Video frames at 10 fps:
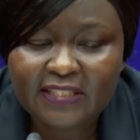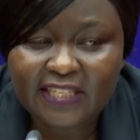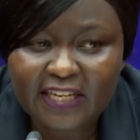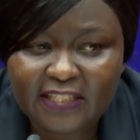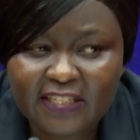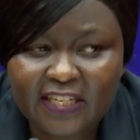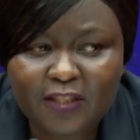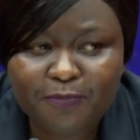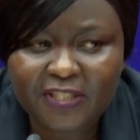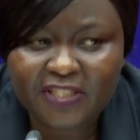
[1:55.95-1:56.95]
targeting a
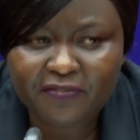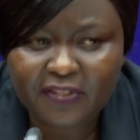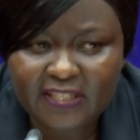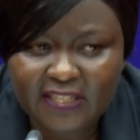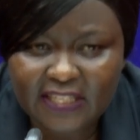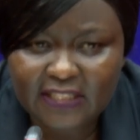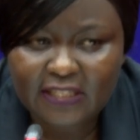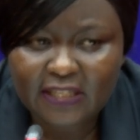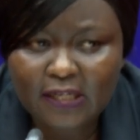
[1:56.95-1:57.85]
specific rate,